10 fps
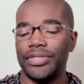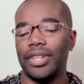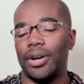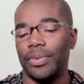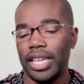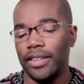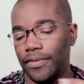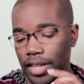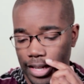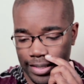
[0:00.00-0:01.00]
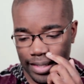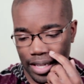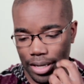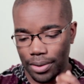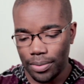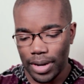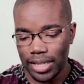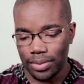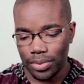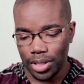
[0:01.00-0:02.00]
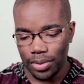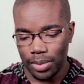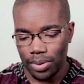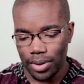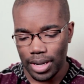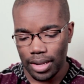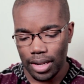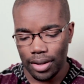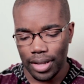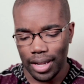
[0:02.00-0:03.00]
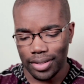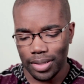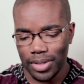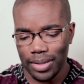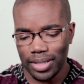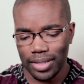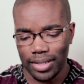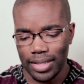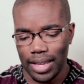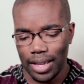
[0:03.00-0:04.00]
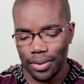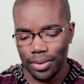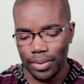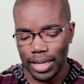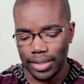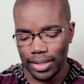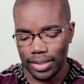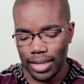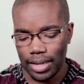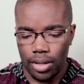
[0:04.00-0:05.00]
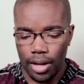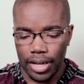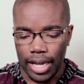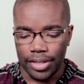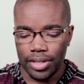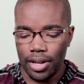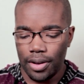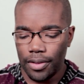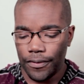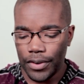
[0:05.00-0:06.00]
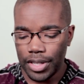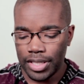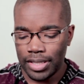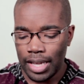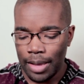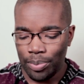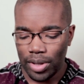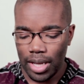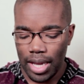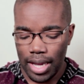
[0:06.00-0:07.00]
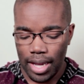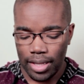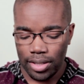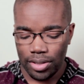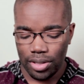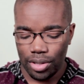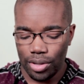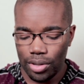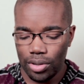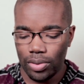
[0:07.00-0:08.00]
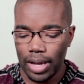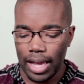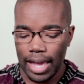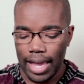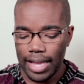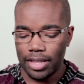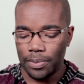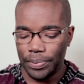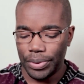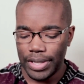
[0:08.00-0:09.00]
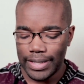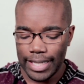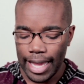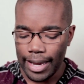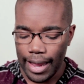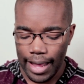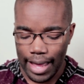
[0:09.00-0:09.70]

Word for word: So in V S C O, why is, what are you importing? Oh yeah, sometimes it does that. I don't know why it does that. Okay, so first step is to add the preset.